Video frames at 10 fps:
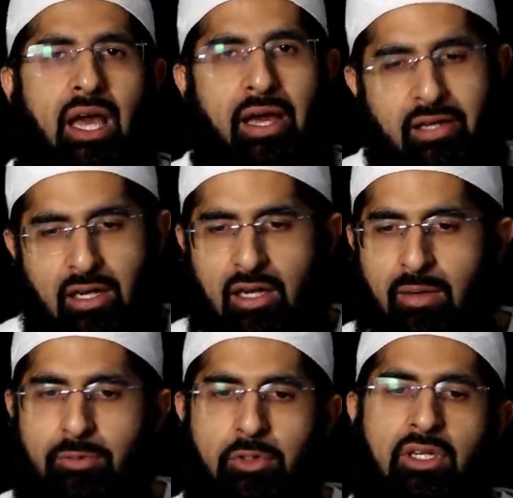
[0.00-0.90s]
and
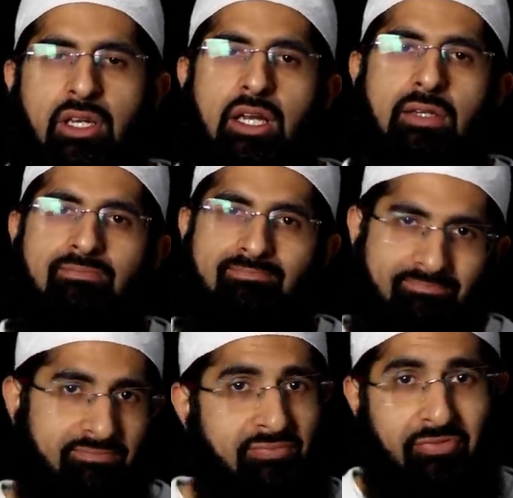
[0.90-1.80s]
Alhamdulillah,
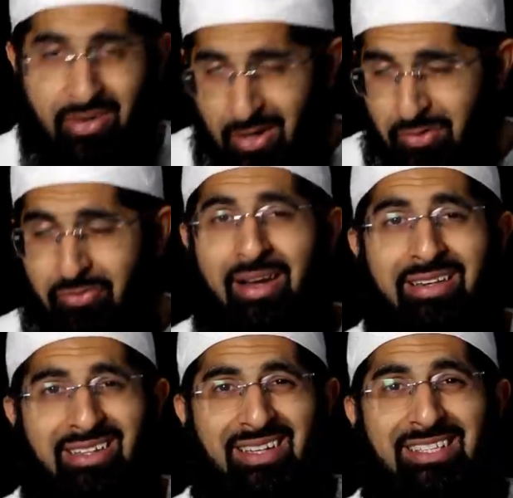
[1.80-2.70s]
verified.